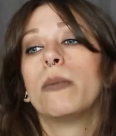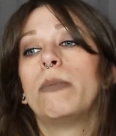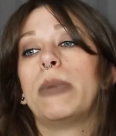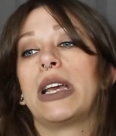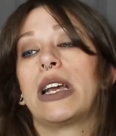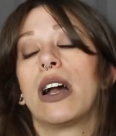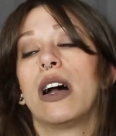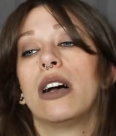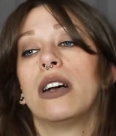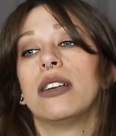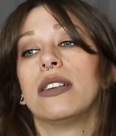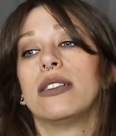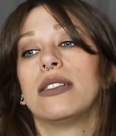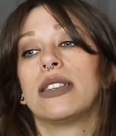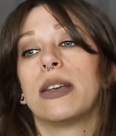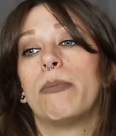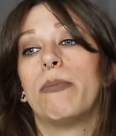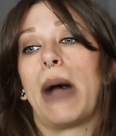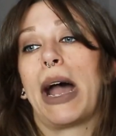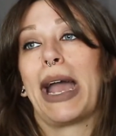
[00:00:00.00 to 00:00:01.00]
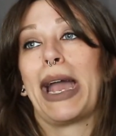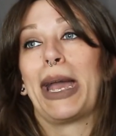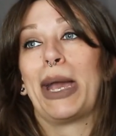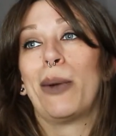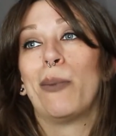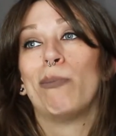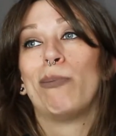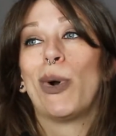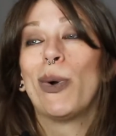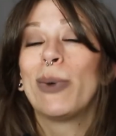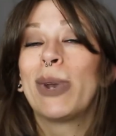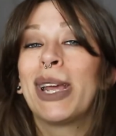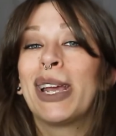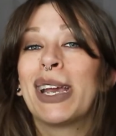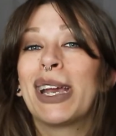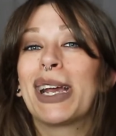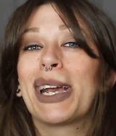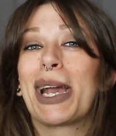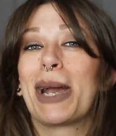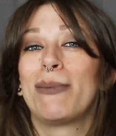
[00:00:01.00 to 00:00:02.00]
because my
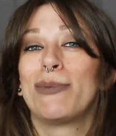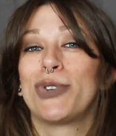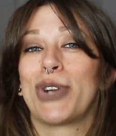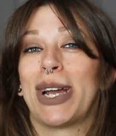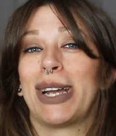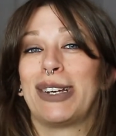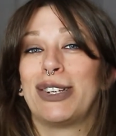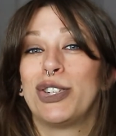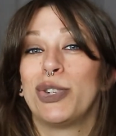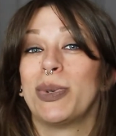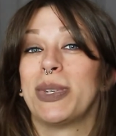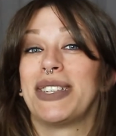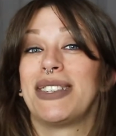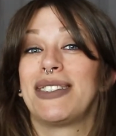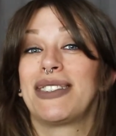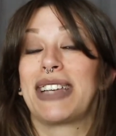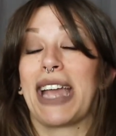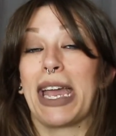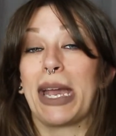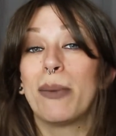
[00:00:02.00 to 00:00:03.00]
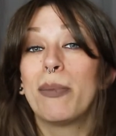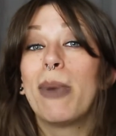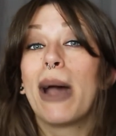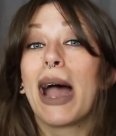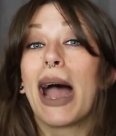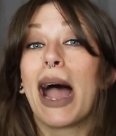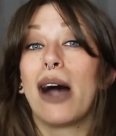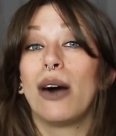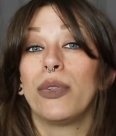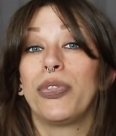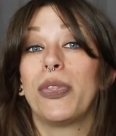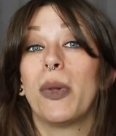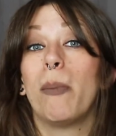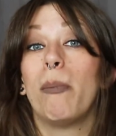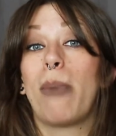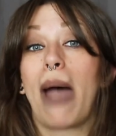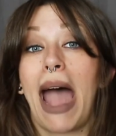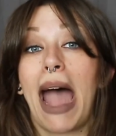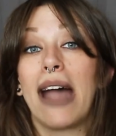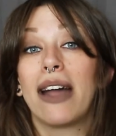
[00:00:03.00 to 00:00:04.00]
boning kept trying to escape out the
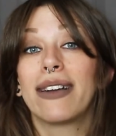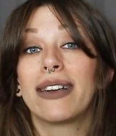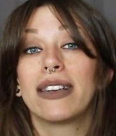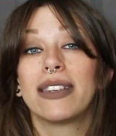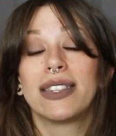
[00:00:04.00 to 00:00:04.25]
back,